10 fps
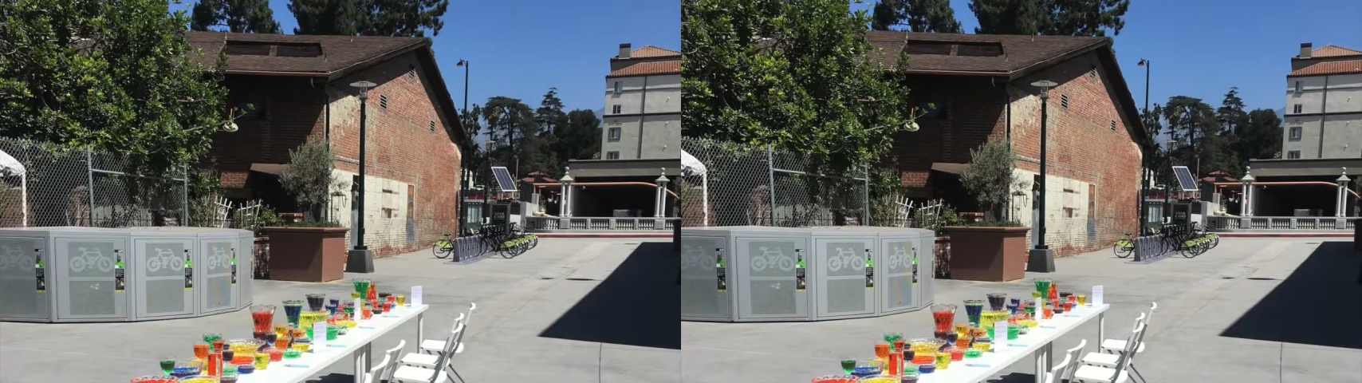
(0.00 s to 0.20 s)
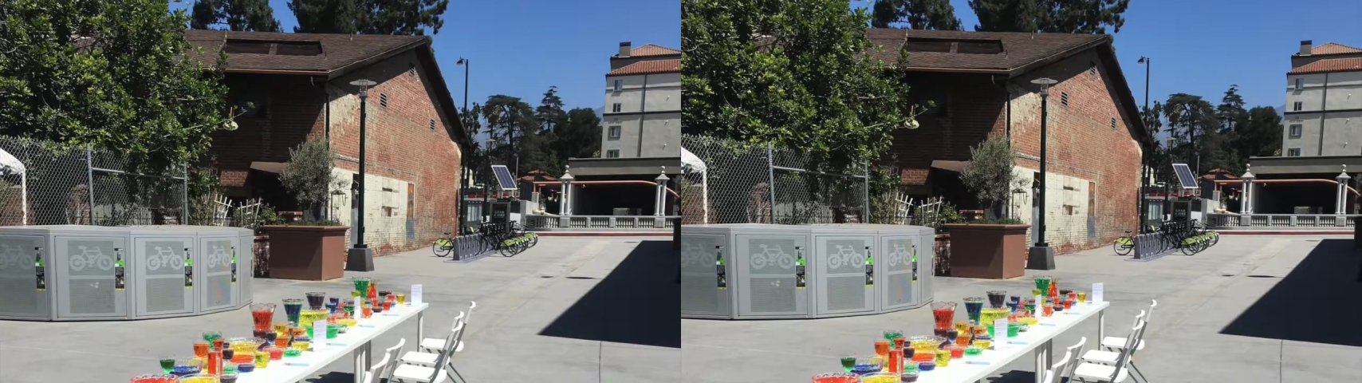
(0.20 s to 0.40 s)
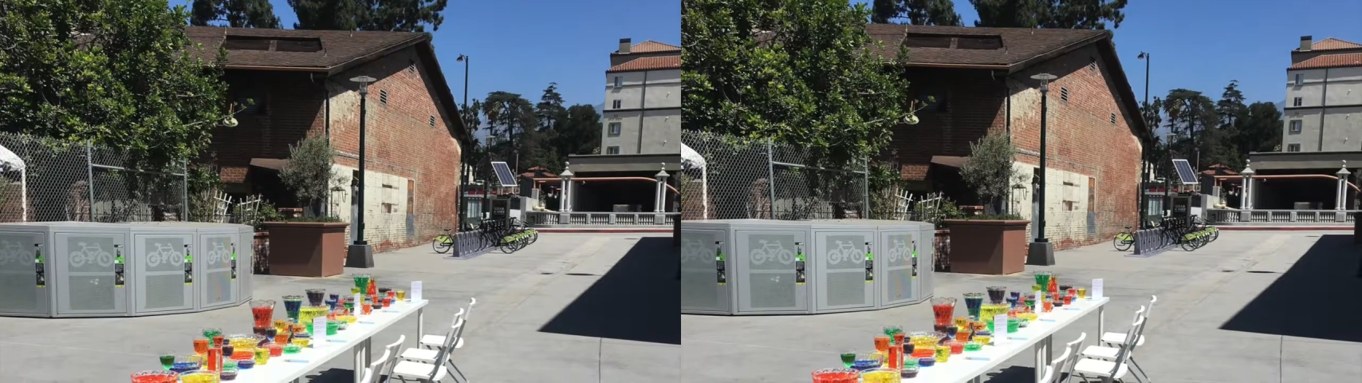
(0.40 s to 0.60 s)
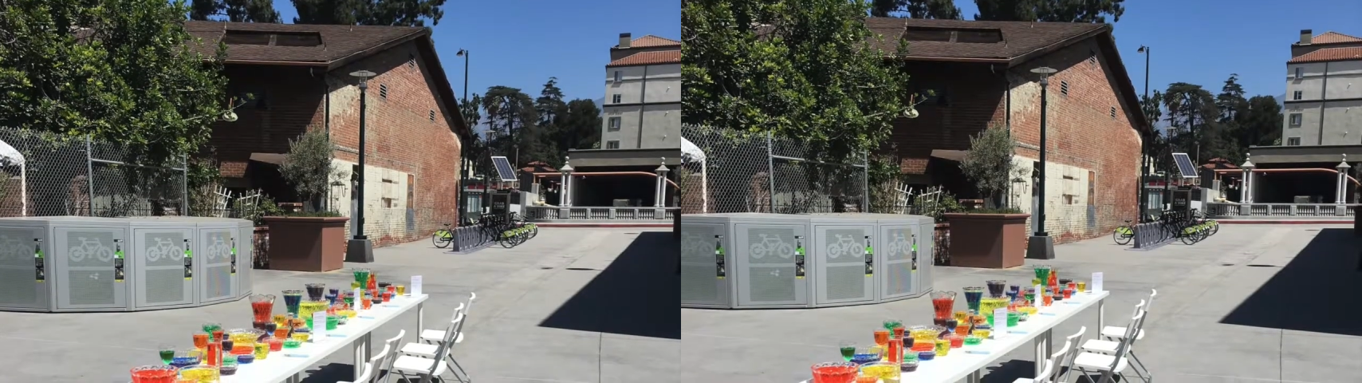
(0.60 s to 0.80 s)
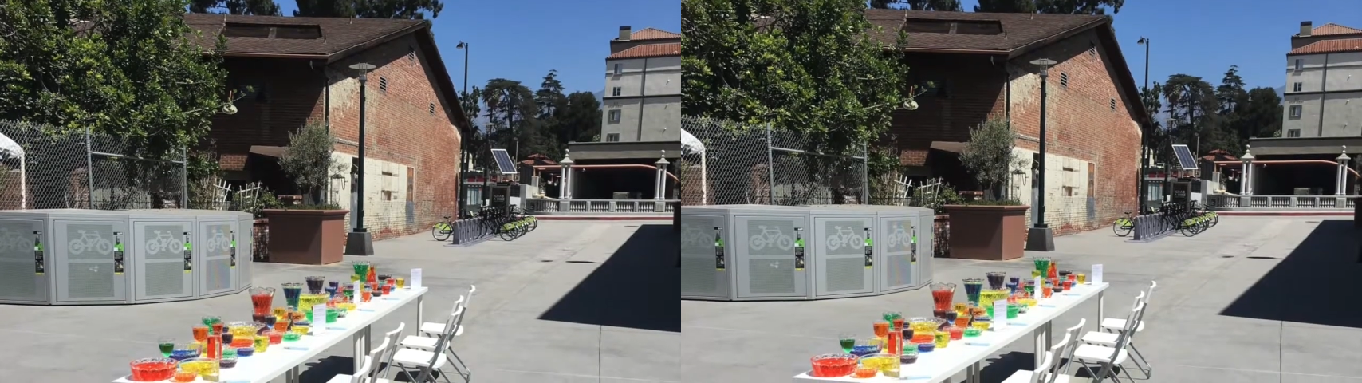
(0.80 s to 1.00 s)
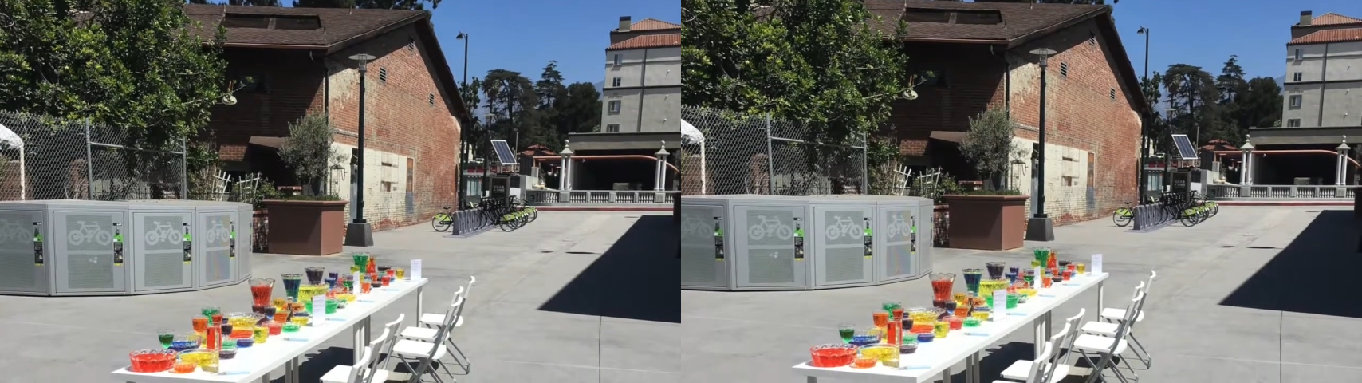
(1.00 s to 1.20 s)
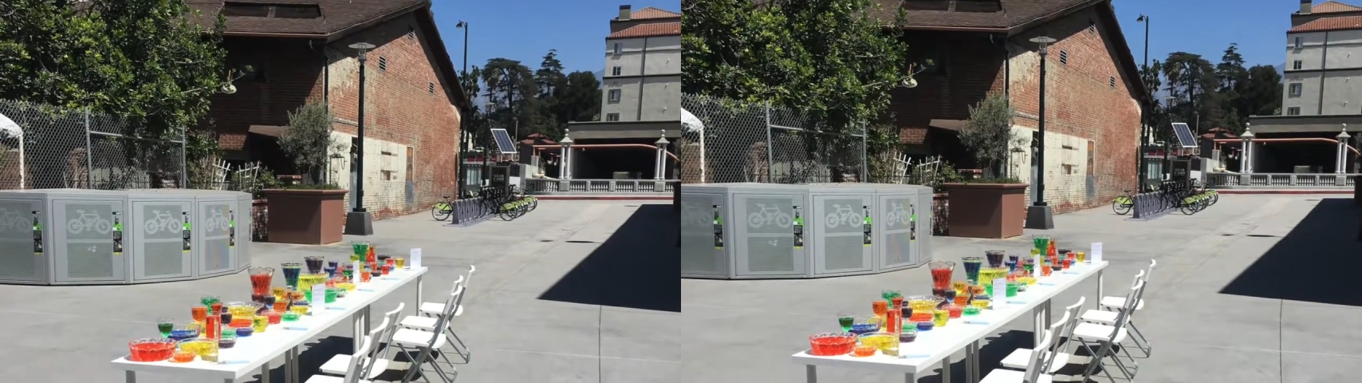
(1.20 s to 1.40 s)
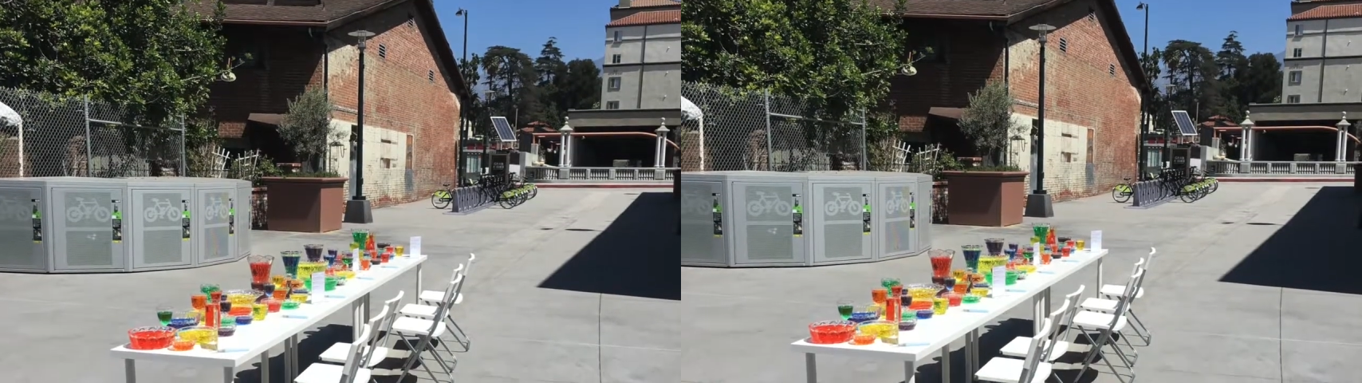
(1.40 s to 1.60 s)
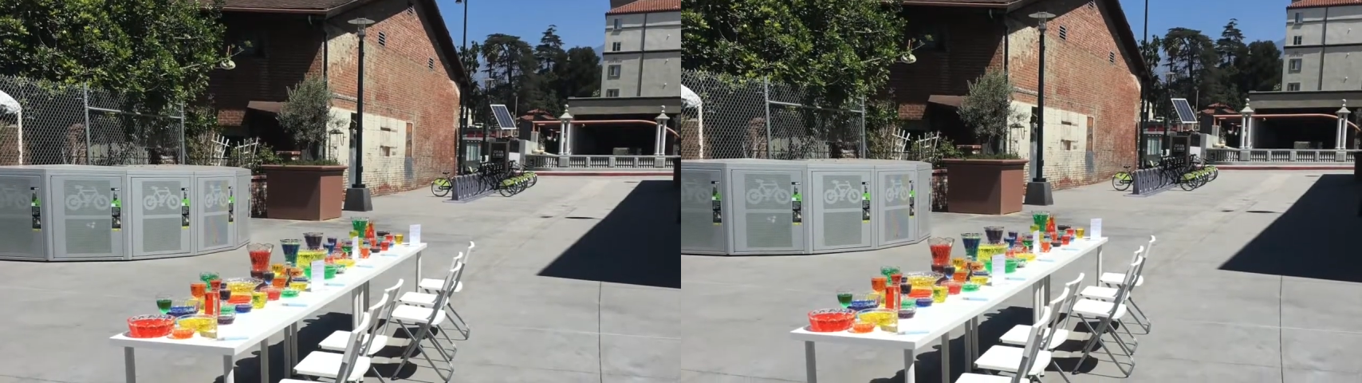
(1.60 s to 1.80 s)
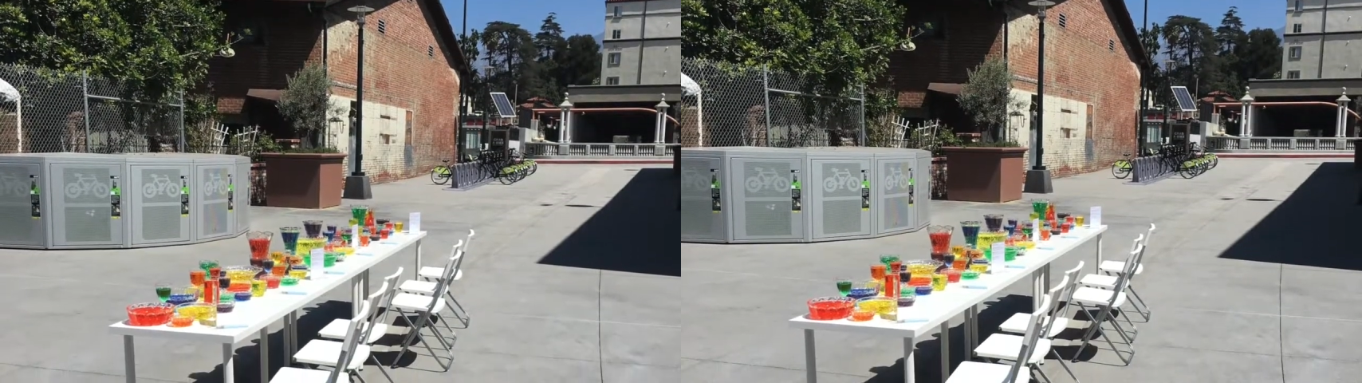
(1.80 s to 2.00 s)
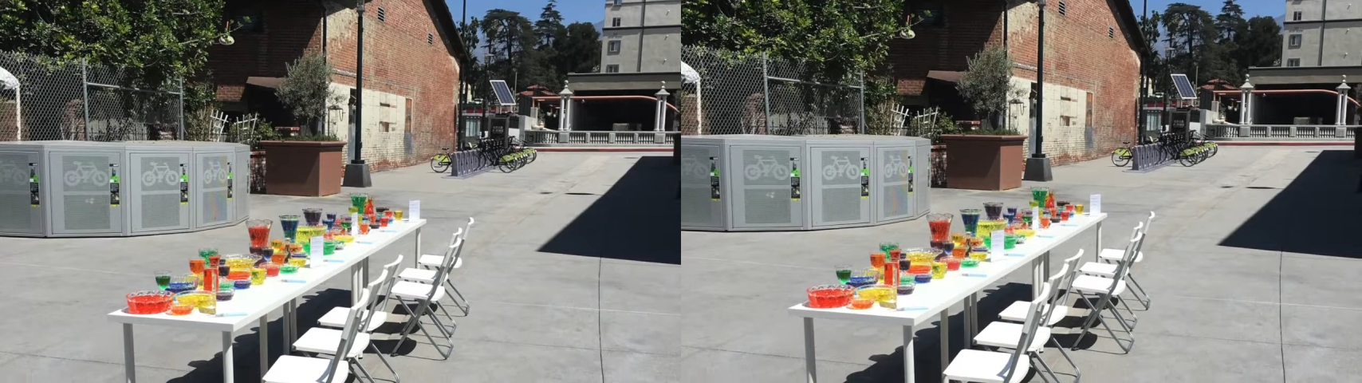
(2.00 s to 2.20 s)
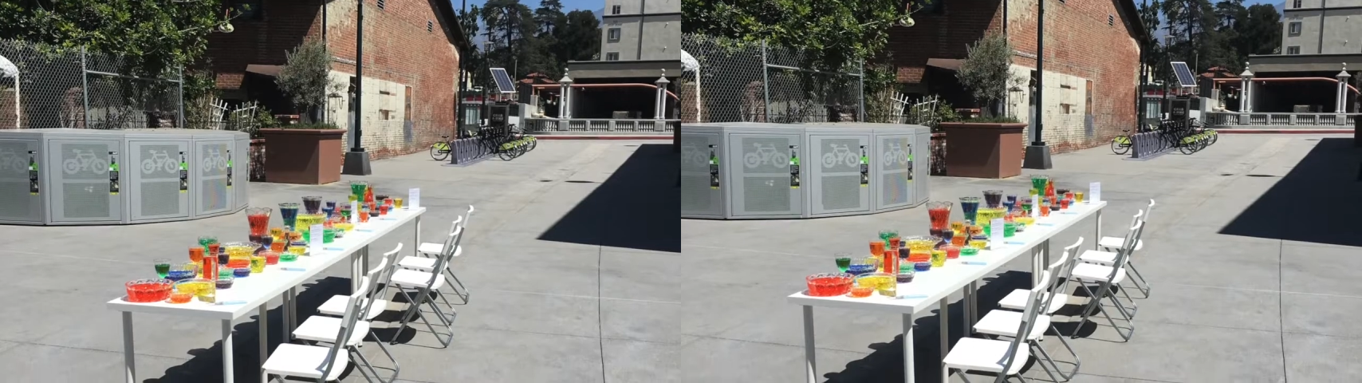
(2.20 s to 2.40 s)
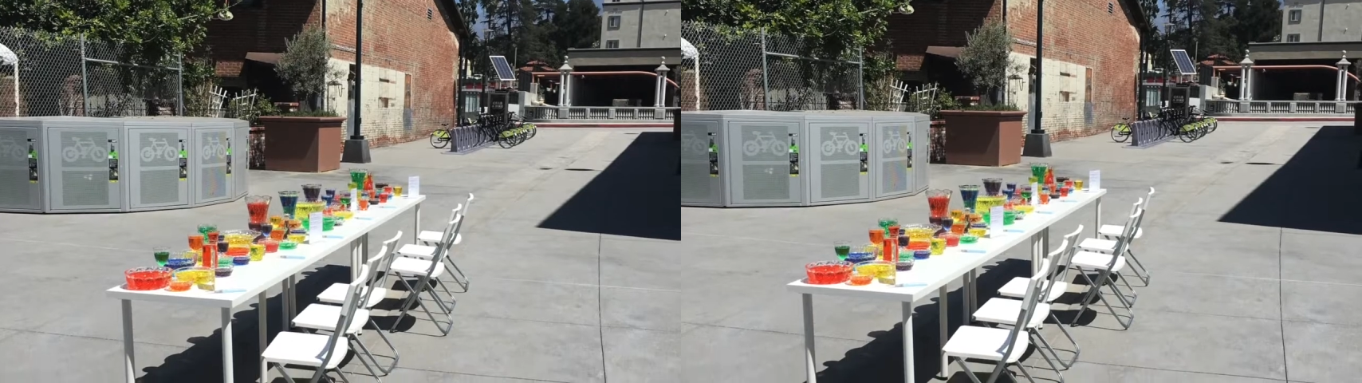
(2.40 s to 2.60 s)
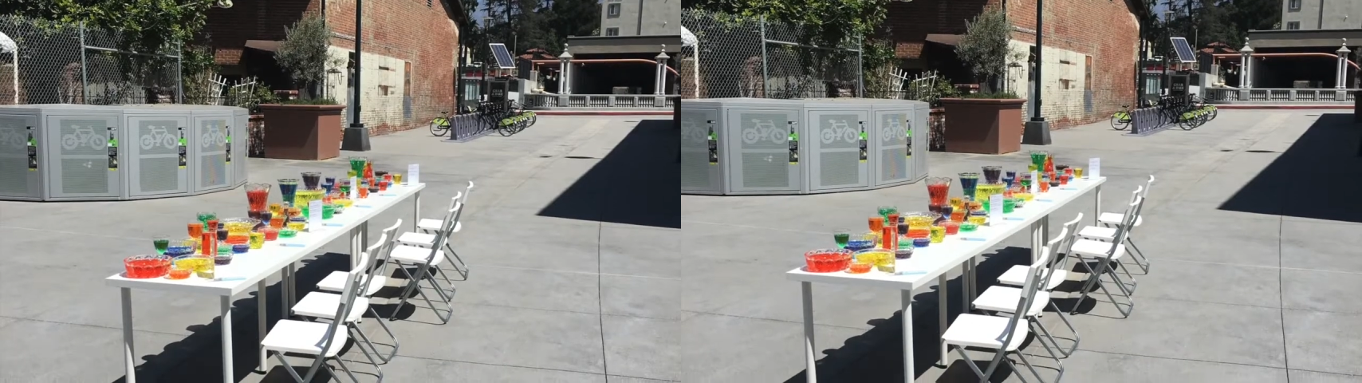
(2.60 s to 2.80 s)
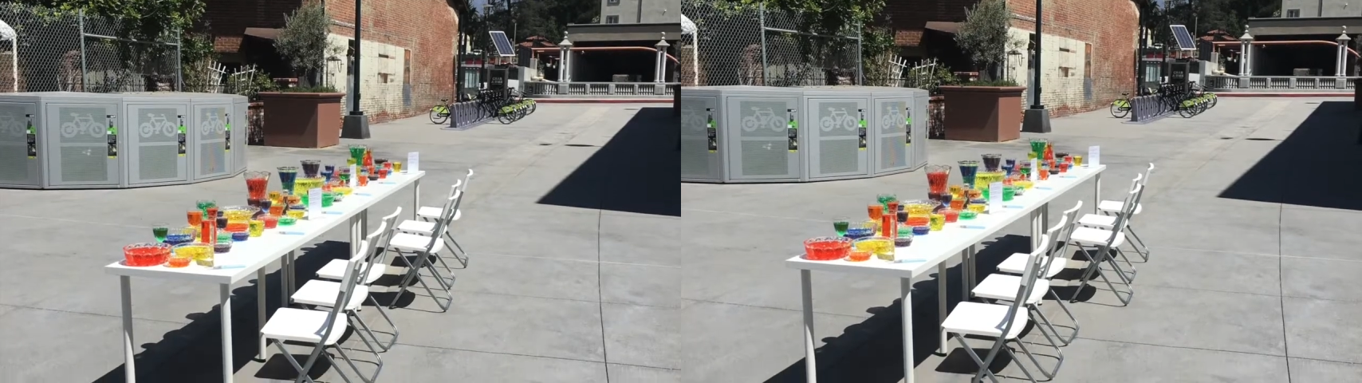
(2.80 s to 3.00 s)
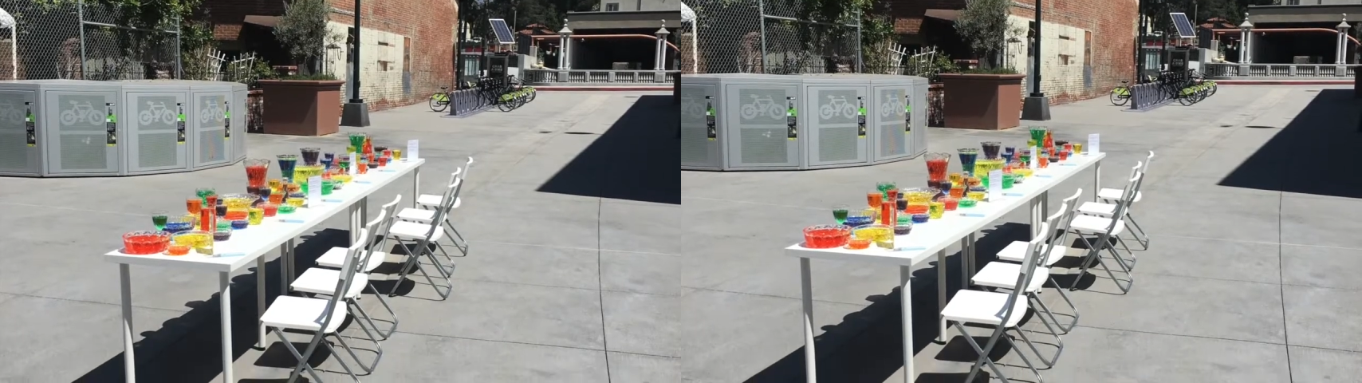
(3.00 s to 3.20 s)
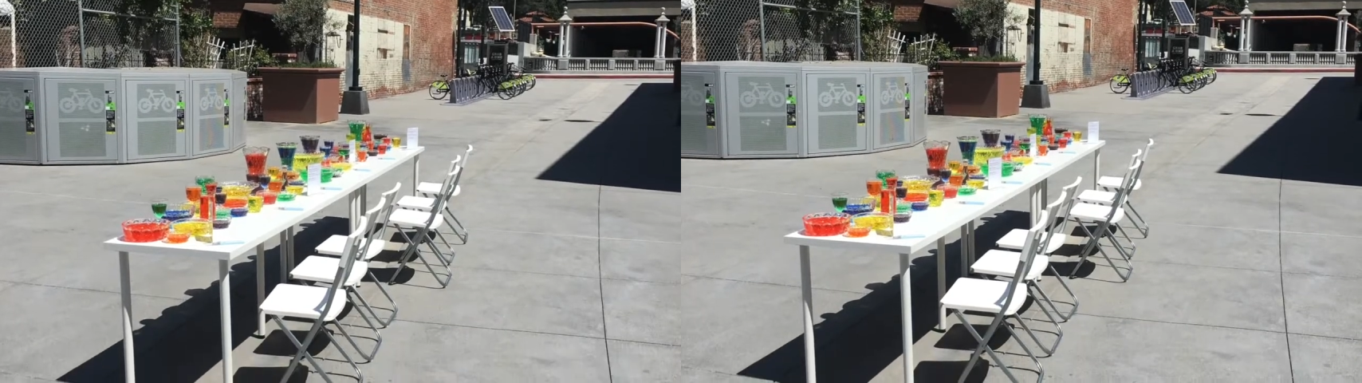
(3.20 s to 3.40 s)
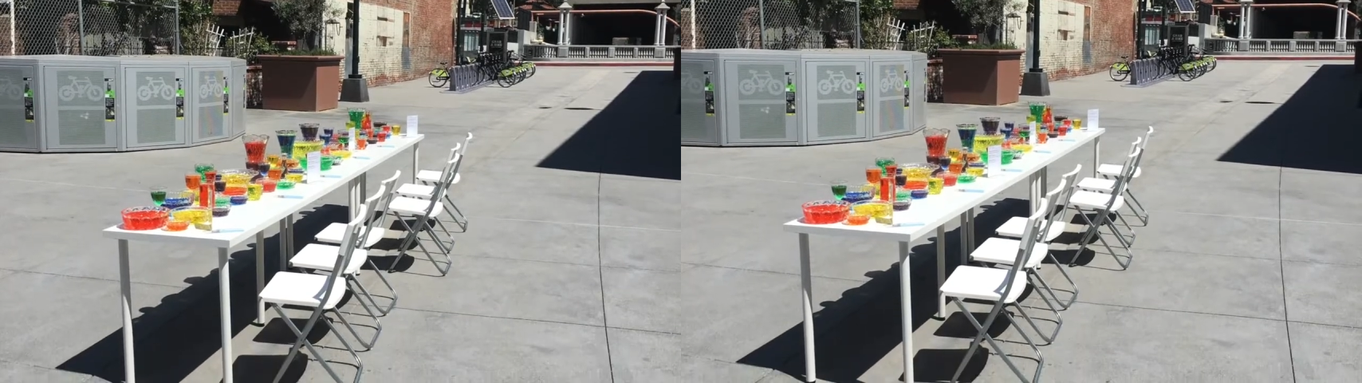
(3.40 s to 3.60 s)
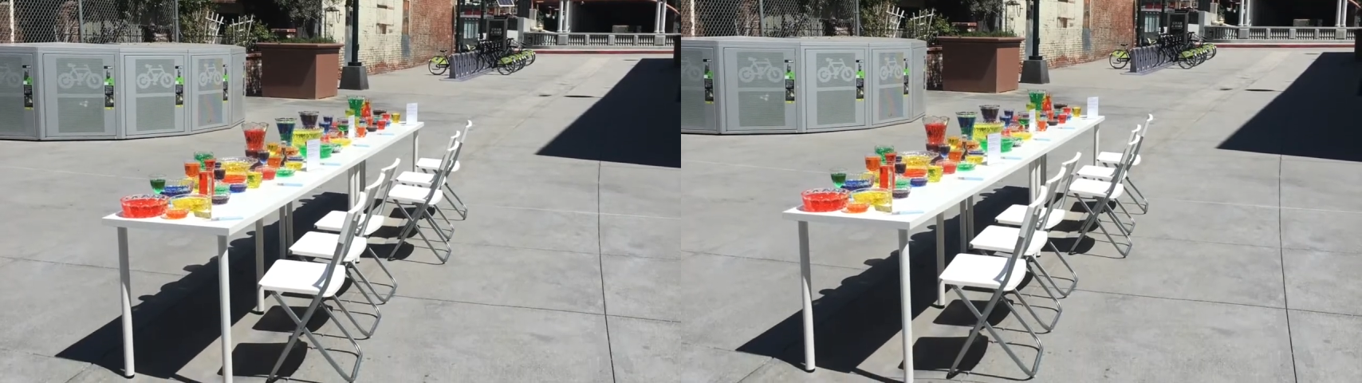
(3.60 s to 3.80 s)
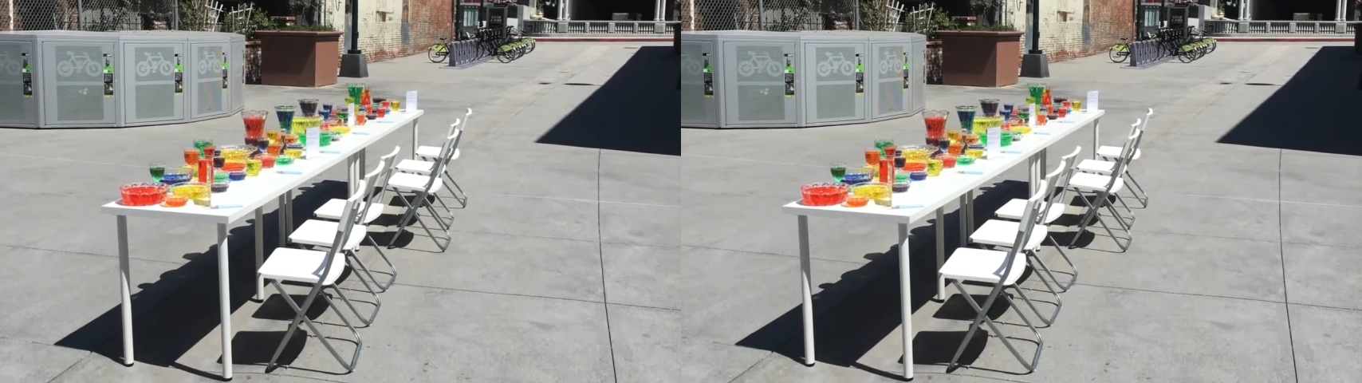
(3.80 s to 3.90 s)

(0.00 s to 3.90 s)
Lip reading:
[unreadable: no face in view]